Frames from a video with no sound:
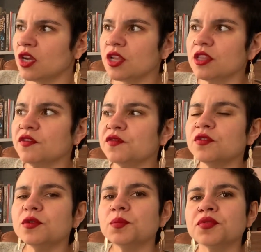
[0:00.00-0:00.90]
The
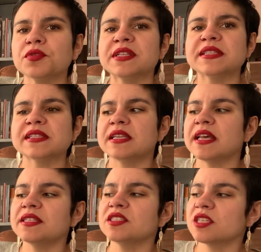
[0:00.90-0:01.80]
footprints
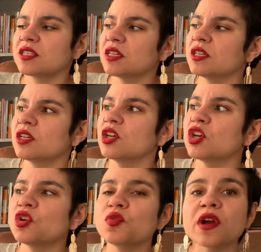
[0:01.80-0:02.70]
led to the
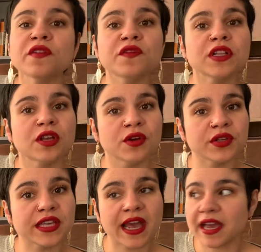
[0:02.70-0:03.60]
Gruffalo
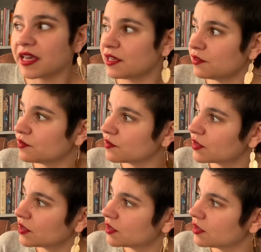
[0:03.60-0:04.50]
cave,
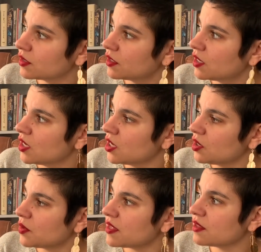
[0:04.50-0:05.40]

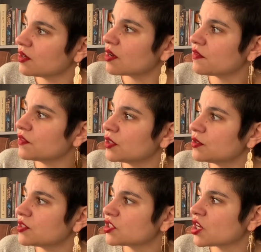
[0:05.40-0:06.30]
where the
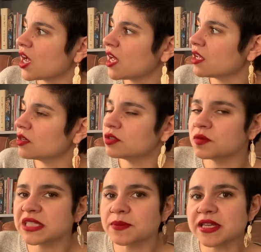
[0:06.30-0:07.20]
Gruffalo's child
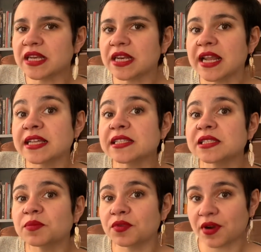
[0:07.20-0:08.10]
was a bit less
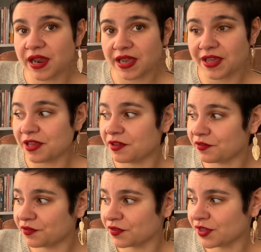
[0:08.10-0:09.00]
brave.
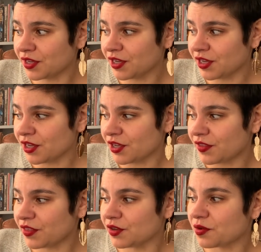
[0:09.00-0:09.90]

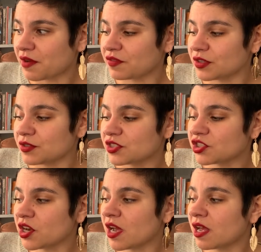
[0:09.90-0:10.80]
The Gruffalo's
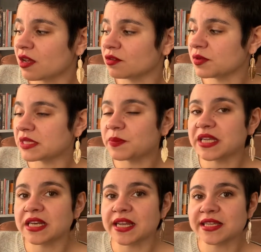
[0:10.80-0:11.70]
child was a
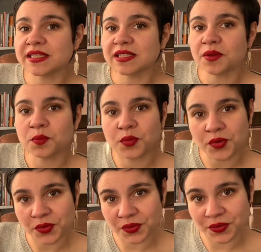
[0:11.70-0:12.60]
bit less
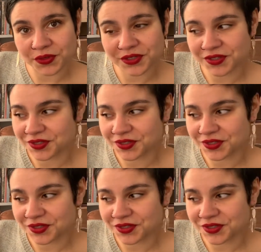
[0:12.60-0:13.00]
bored.